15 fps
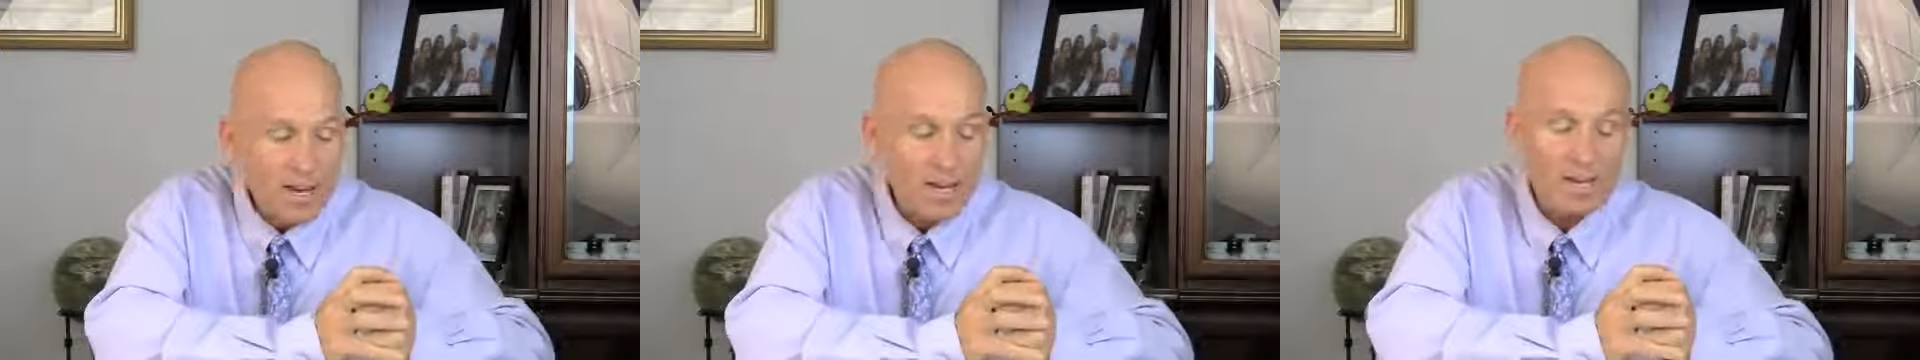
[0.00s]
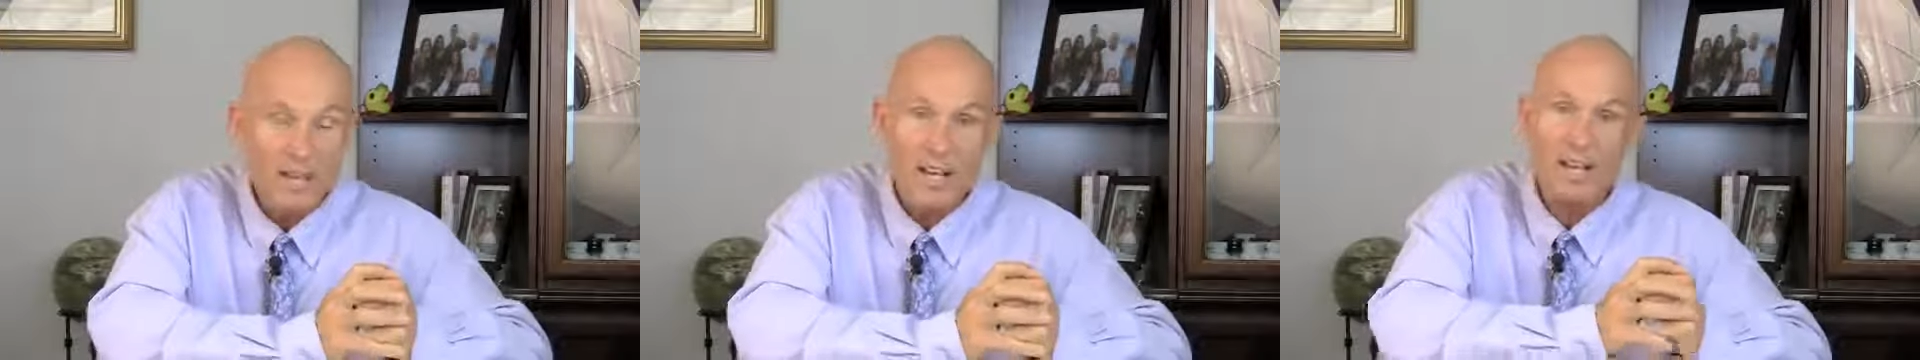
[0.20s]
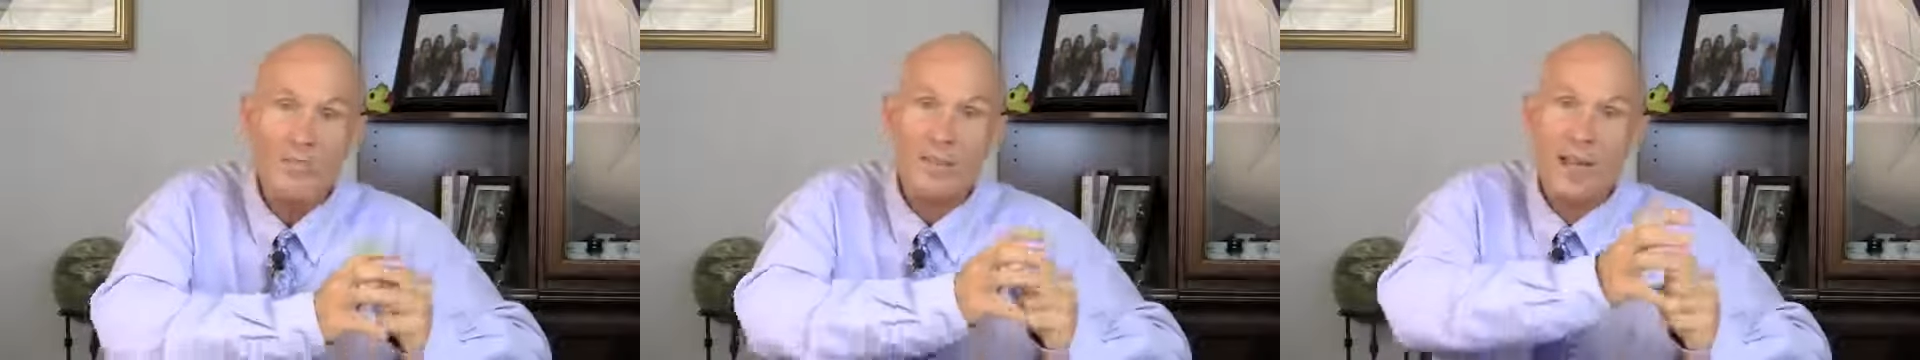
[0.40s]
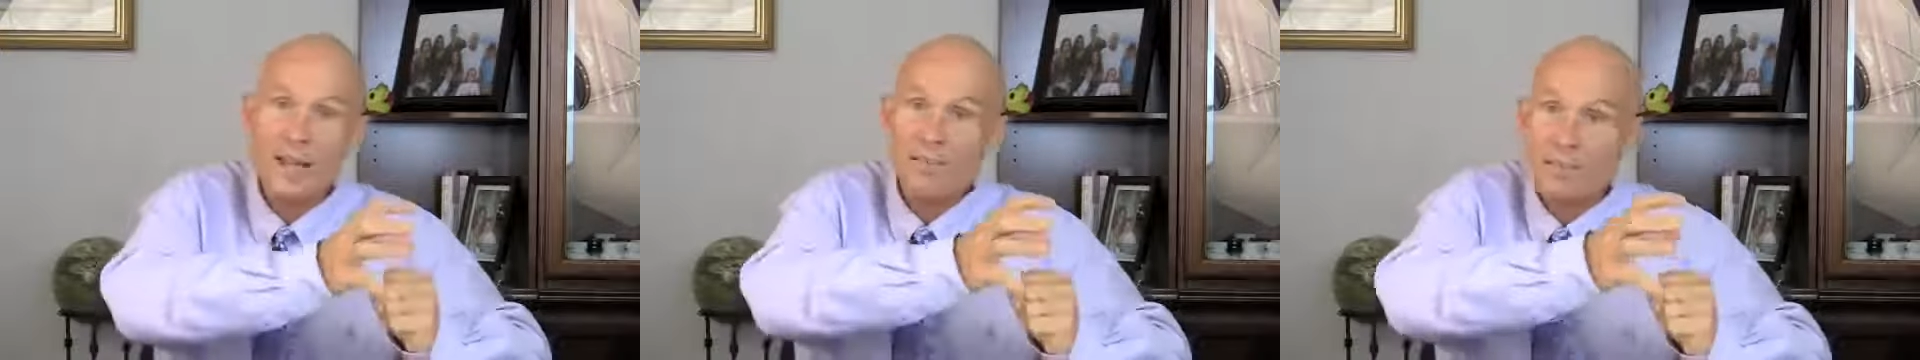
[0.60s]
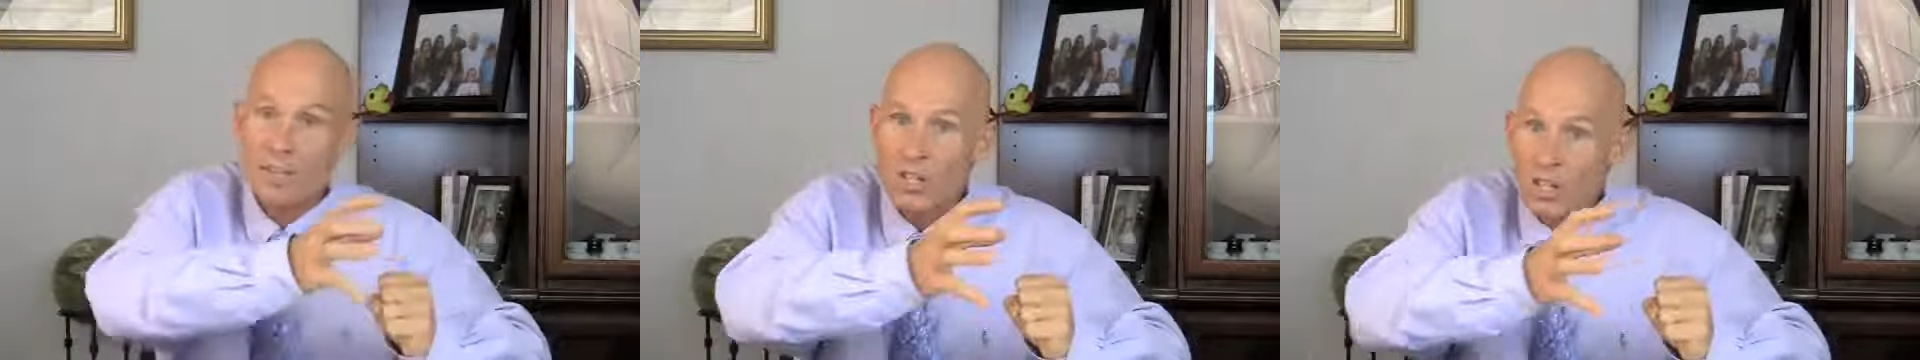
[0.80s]
unless you
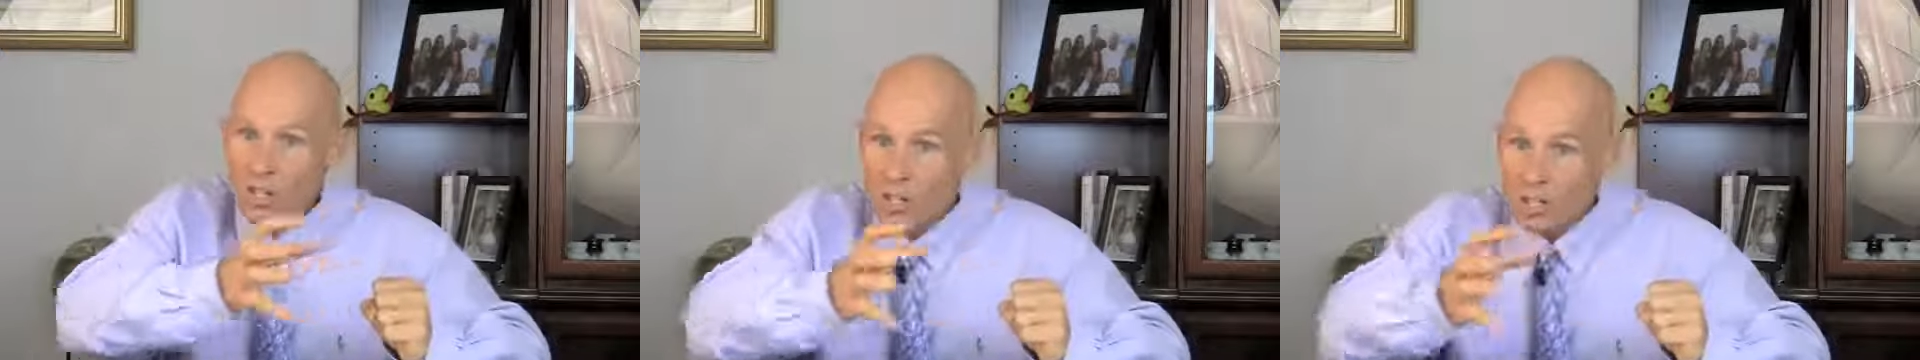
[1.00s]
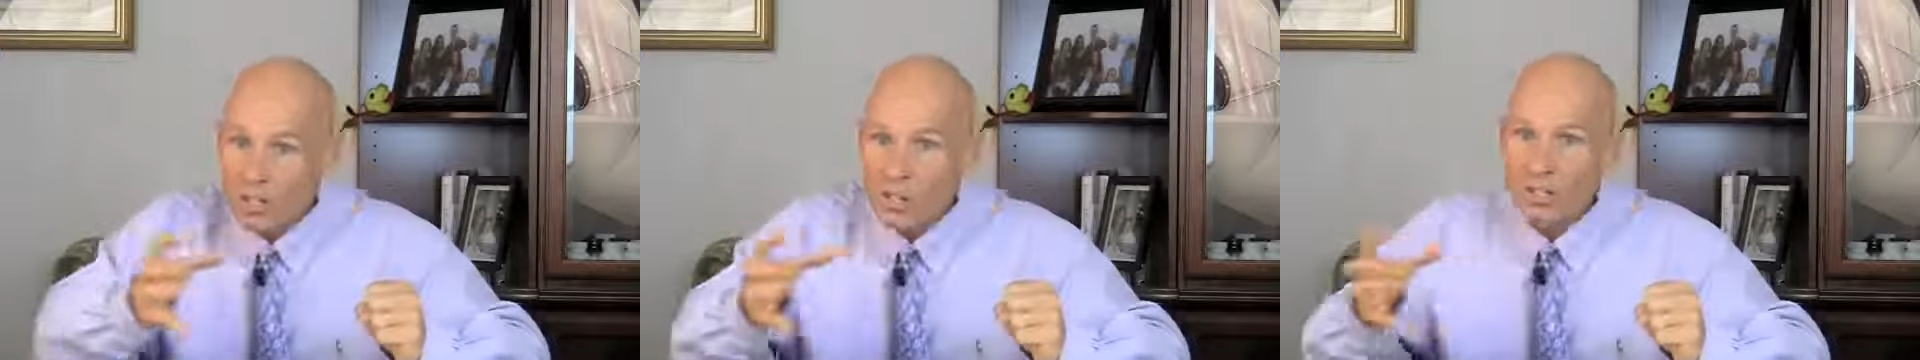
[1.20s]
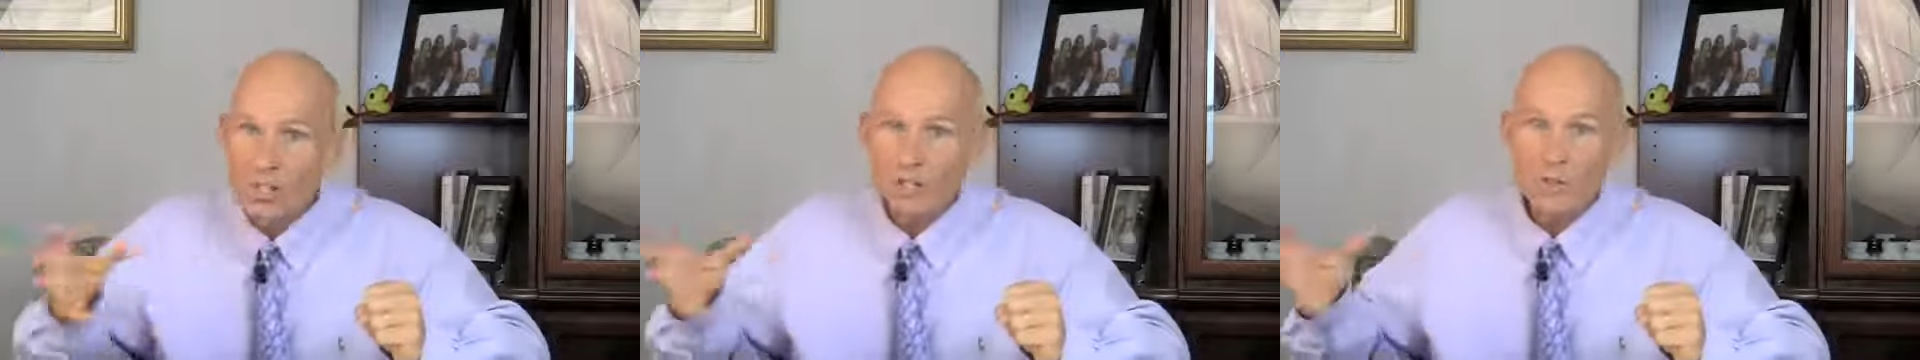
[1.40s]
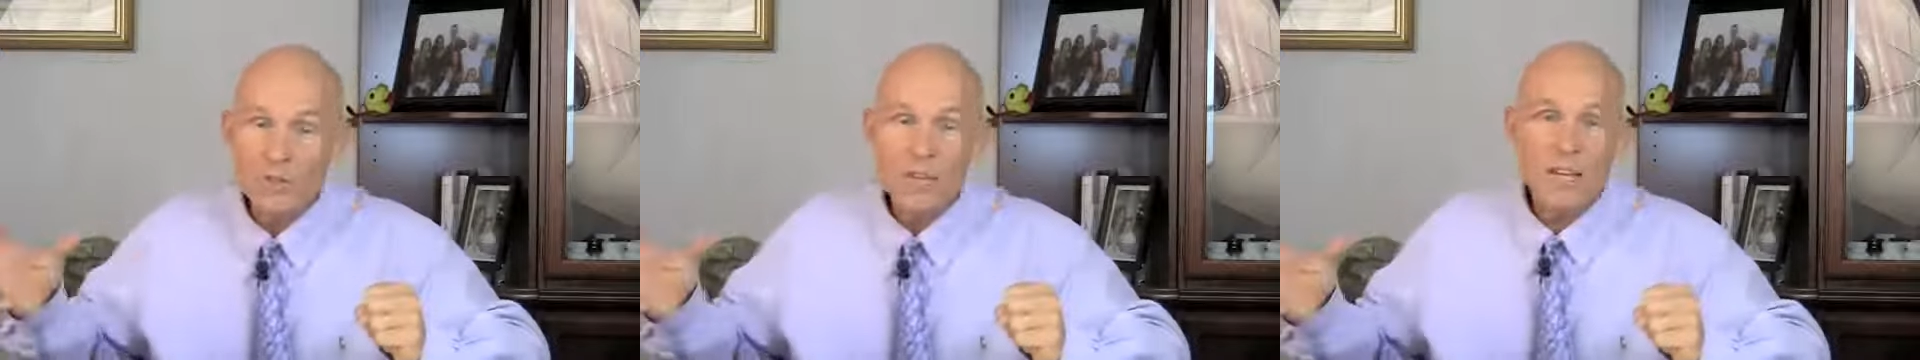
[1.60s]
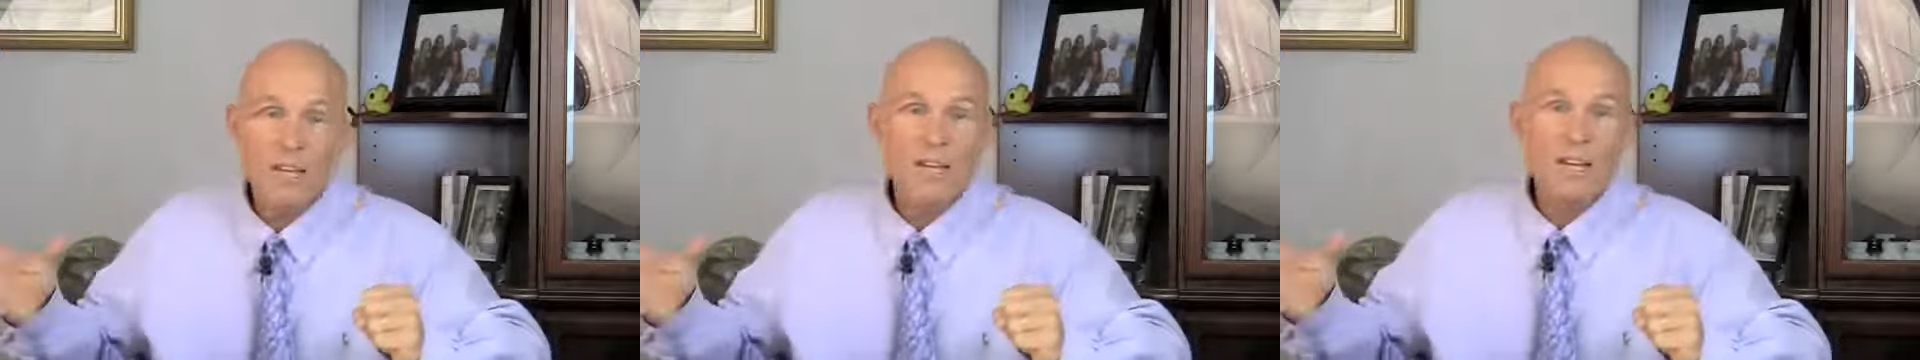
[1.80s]
have the good
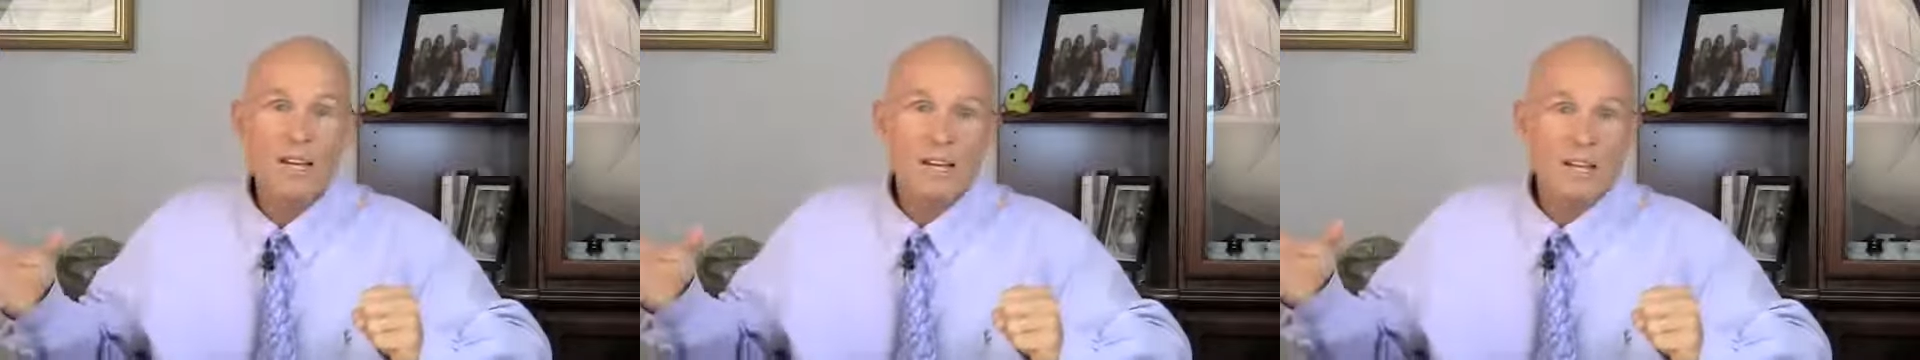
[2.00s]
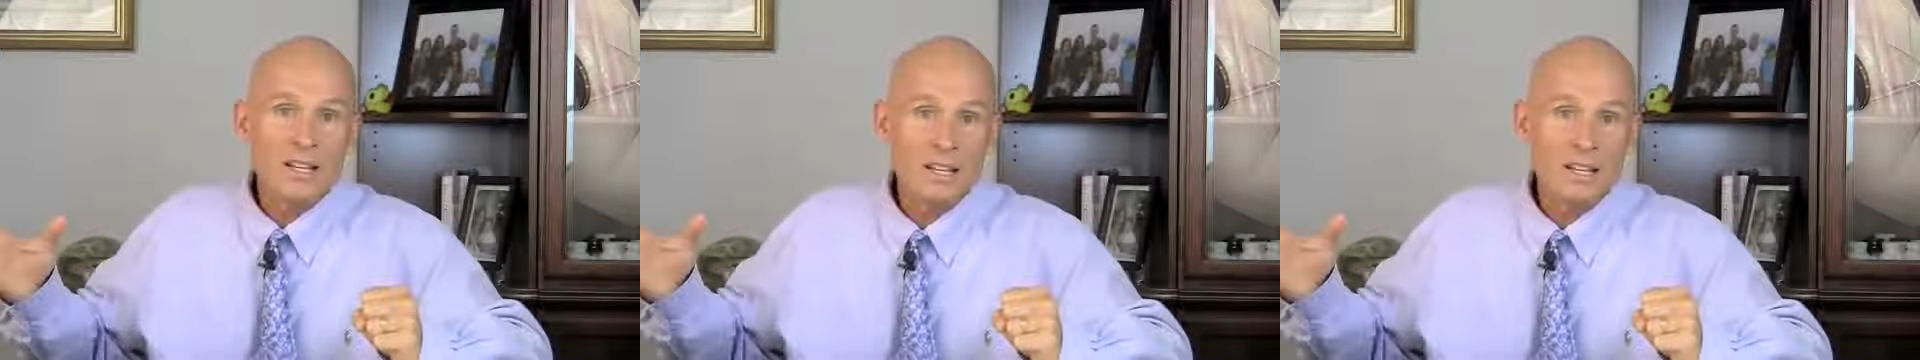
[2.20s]
green